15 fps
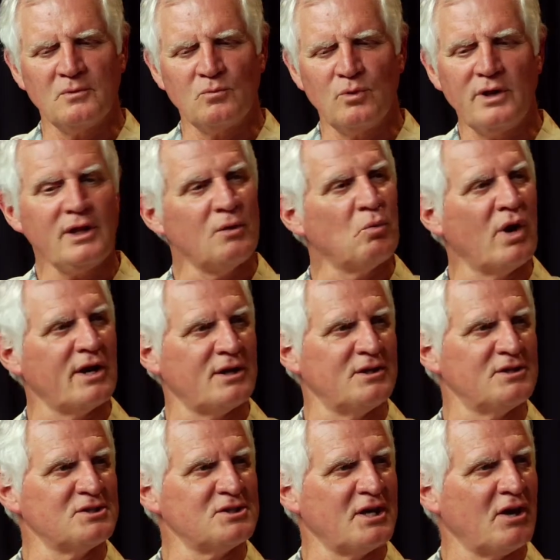really wanted
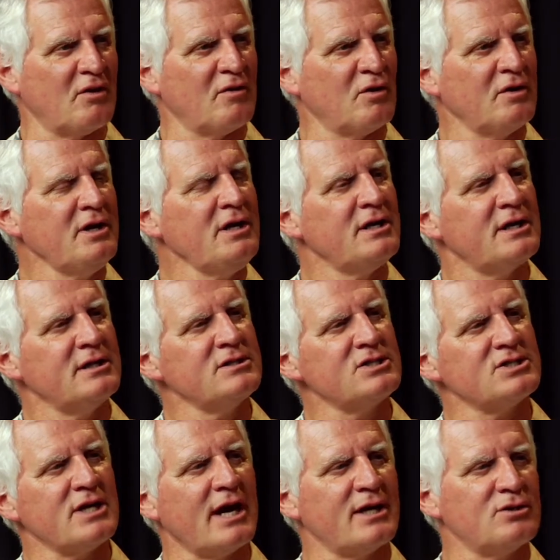to say, are there any
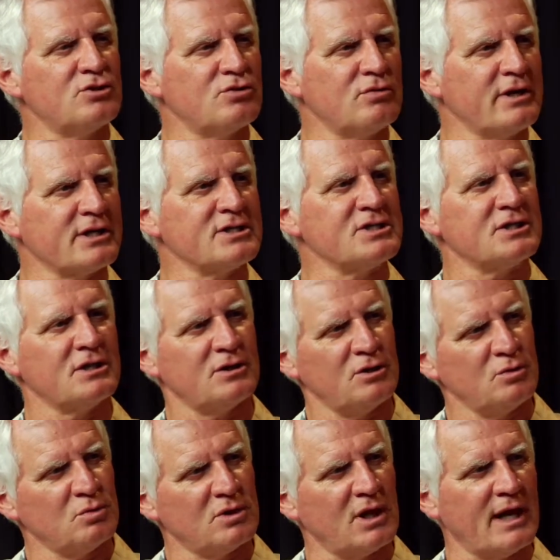inside tricks that
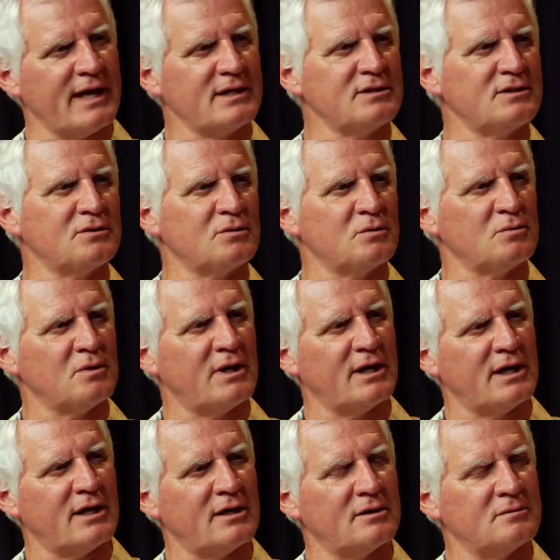you would like to
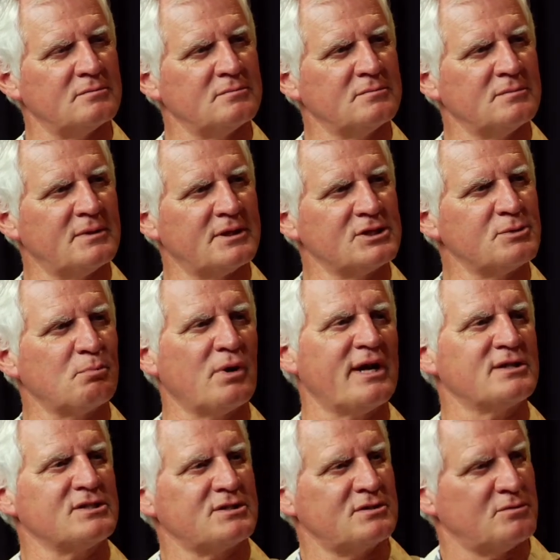
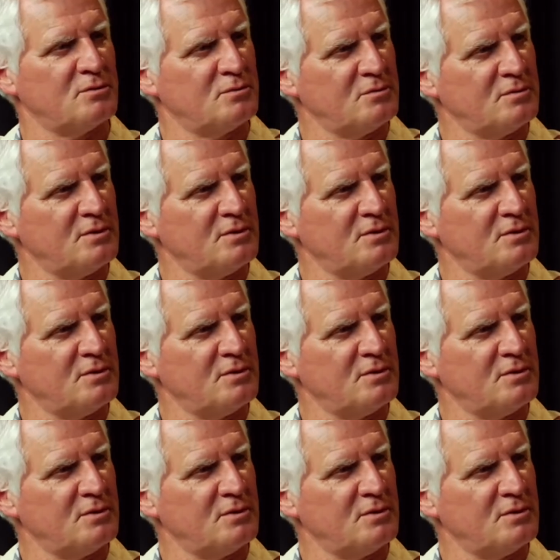express to